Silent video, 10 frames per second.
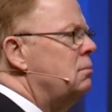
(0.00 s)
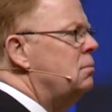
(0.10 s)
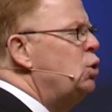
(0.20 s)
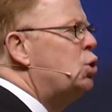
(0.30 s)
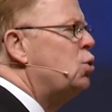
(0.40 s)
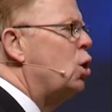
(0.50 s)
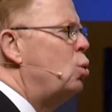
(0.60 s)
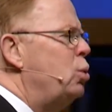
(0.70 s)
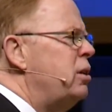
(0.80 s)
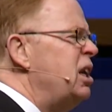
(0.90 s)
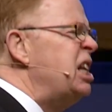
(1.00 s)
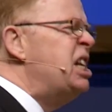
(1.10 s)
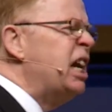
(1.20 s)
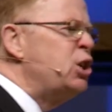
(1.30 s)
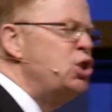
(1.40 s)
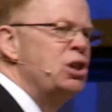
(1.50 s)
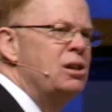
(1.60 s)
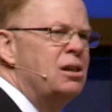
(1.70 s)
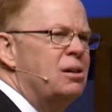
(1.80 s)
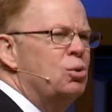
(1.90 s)
You struggle with an addiction,
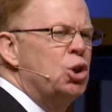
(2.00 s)
with a